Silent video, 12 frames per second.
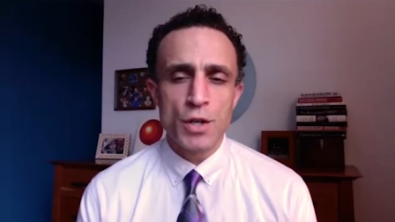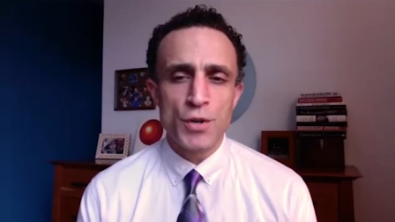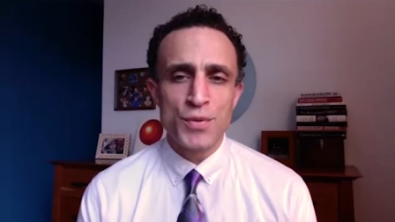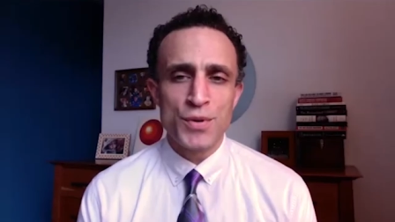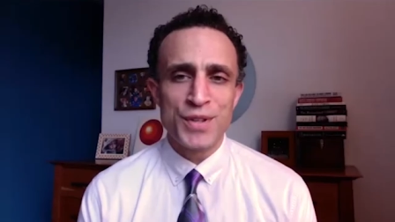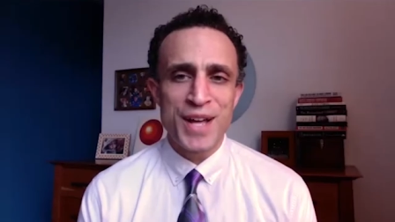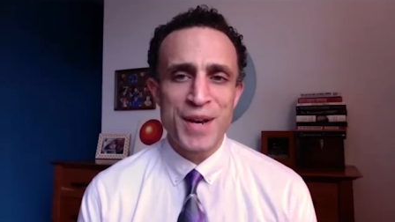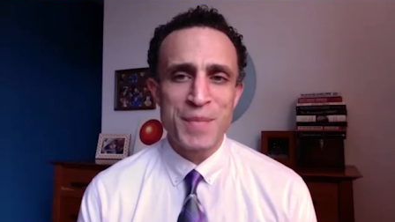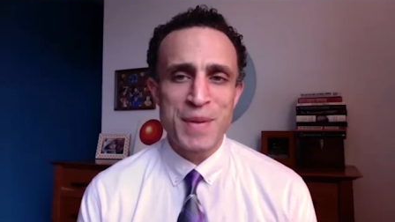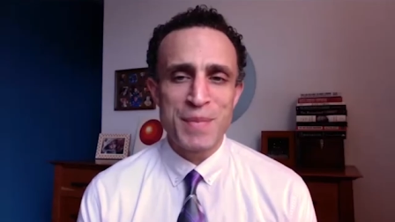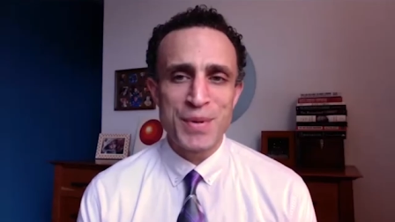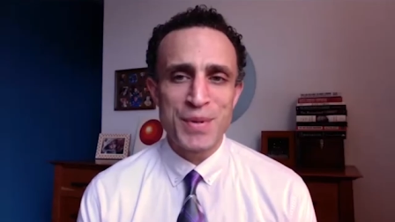know, a lot of
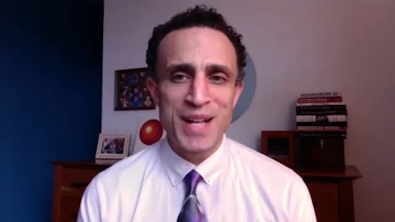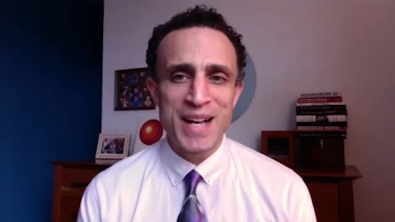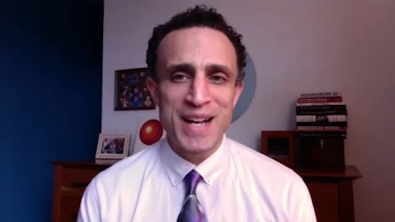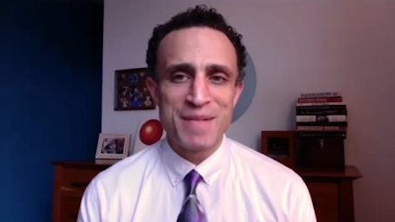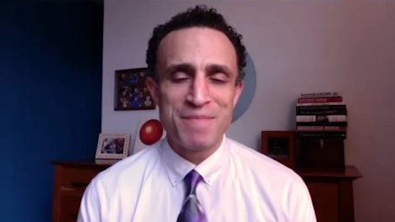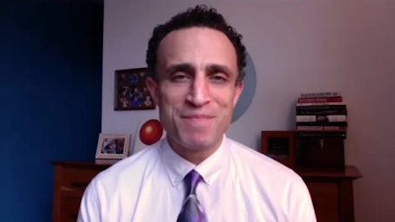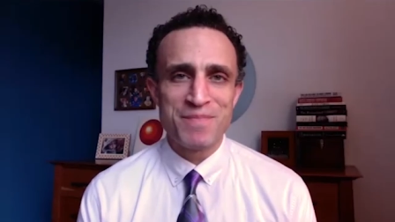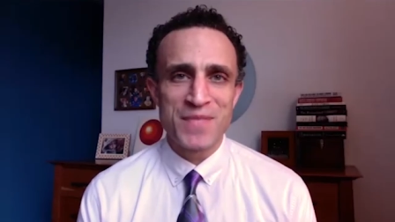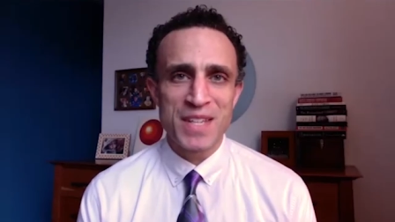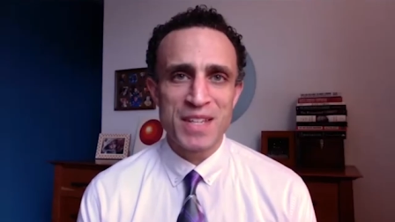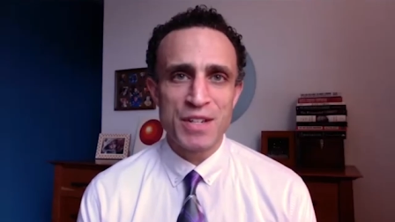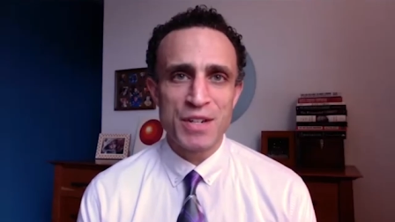people,
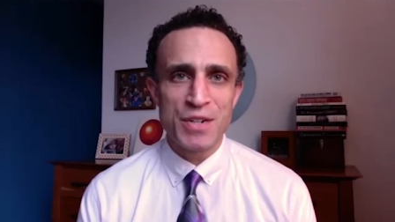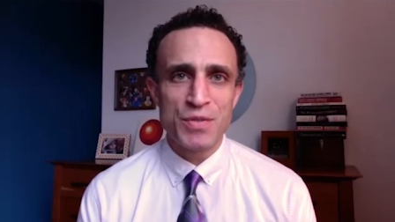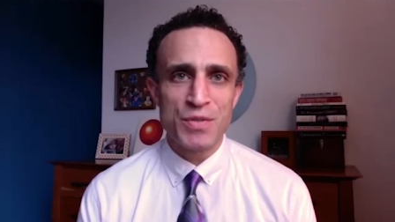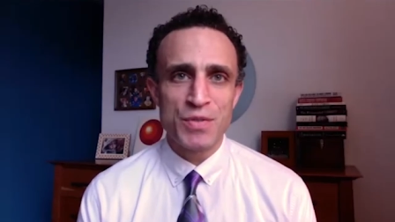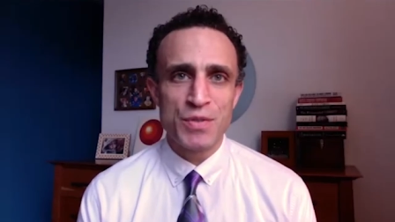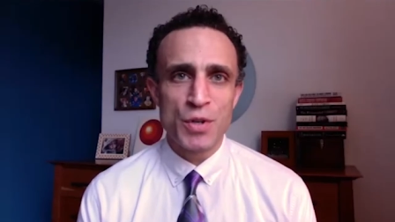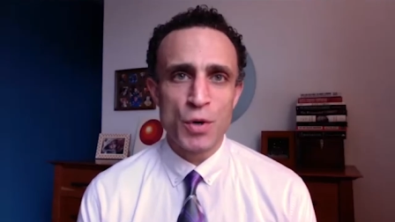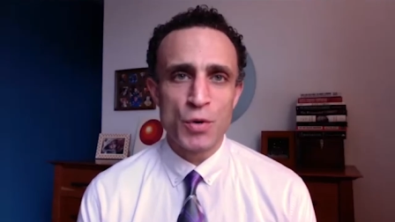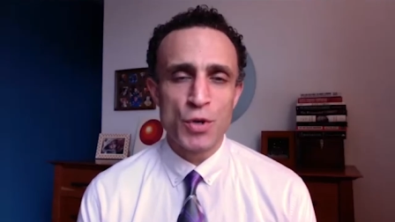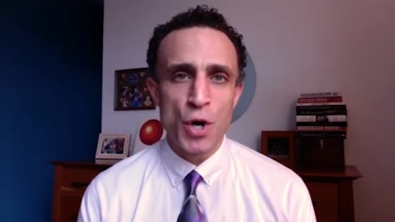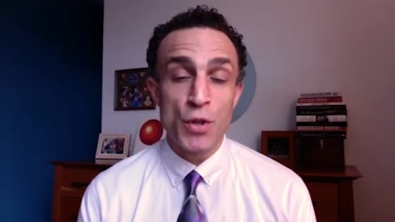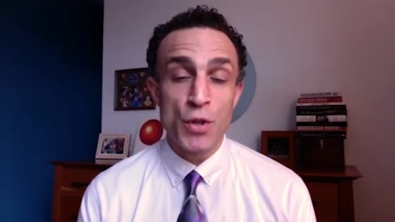don't
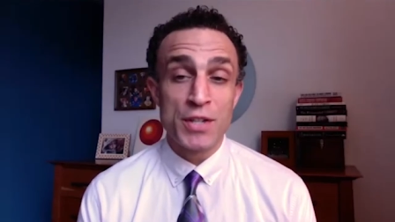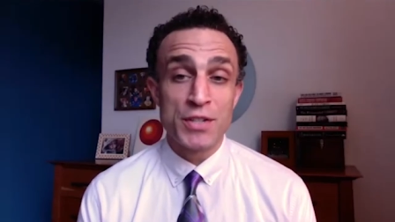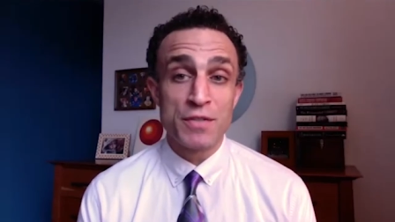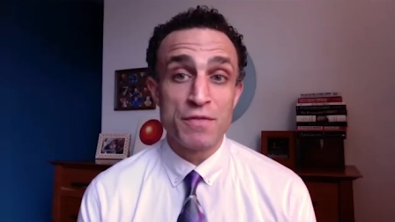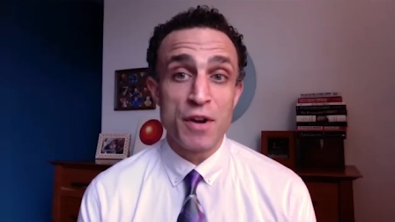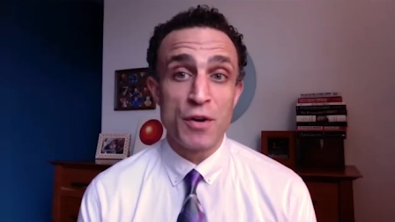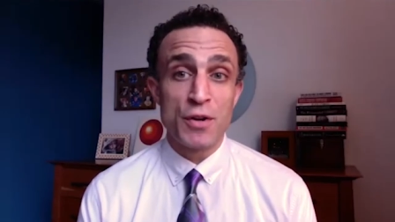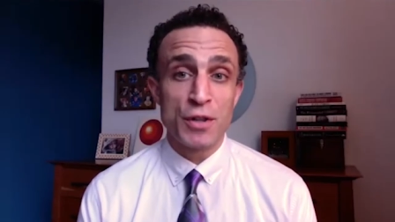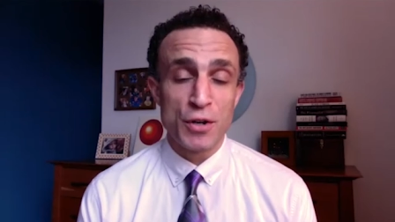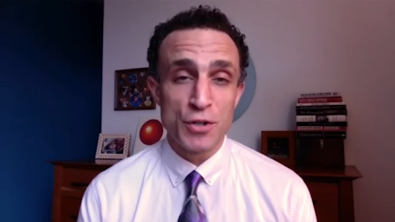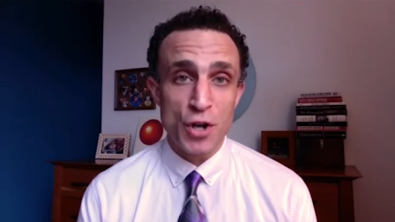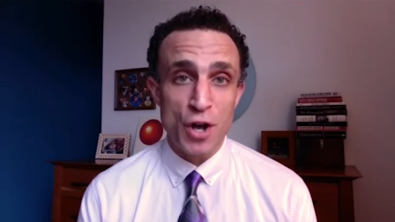know that it's a very
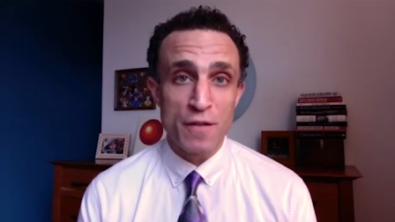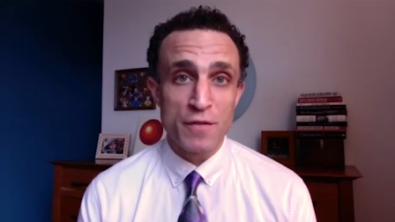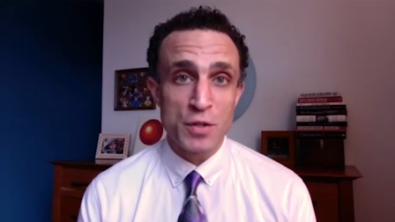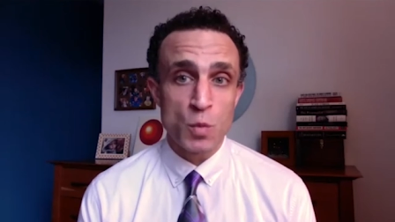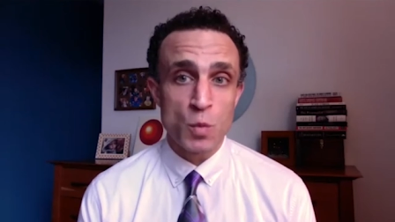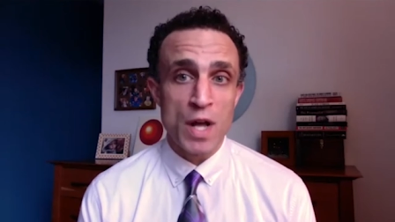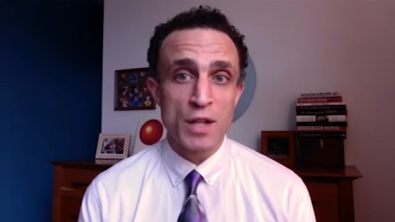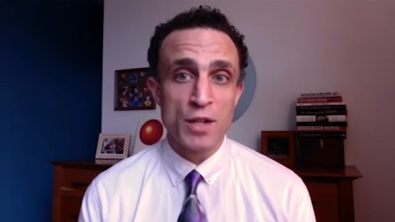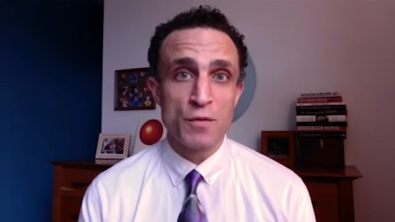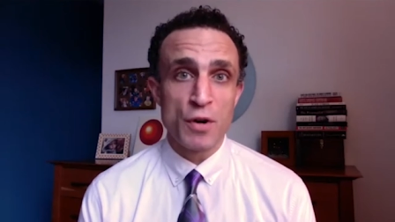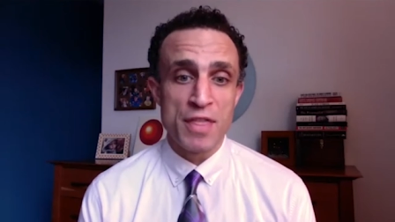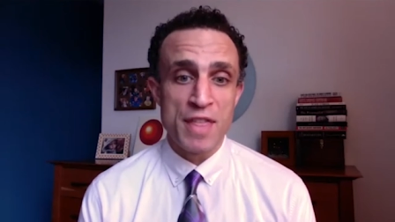large office, well
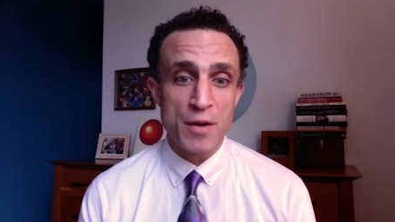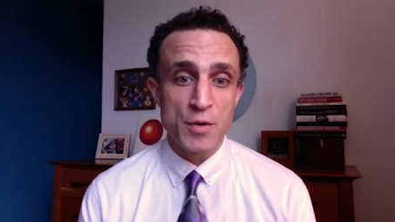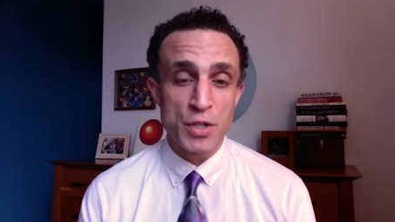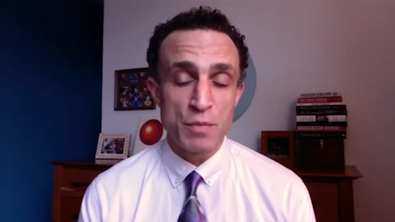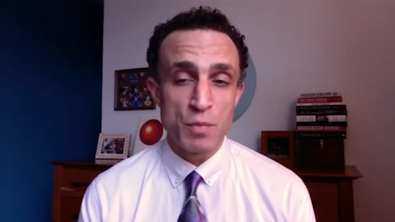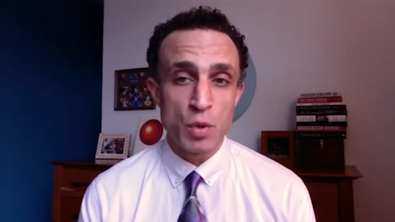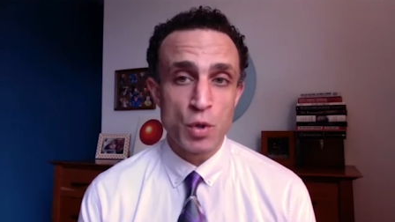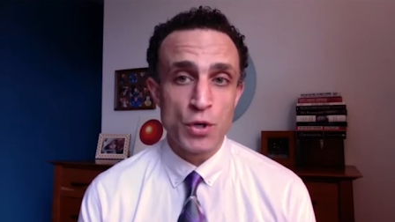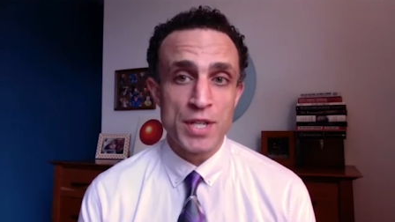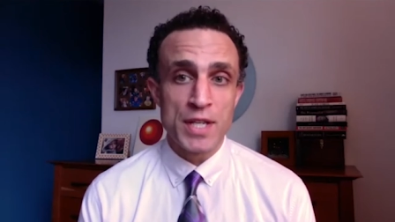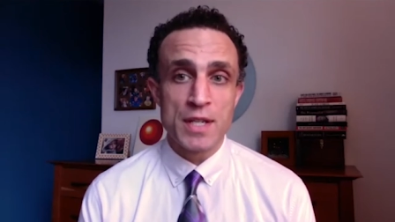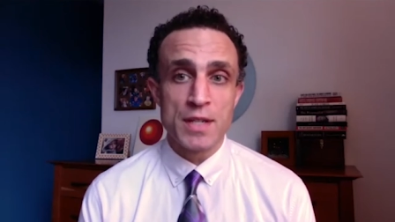over 1,000
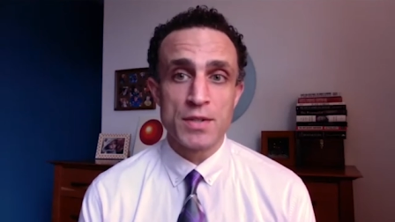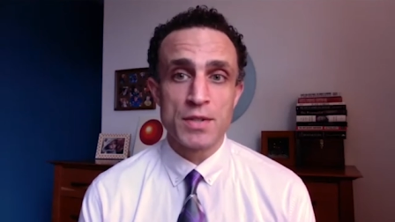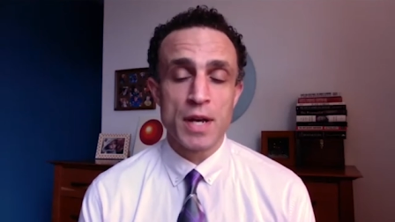employees,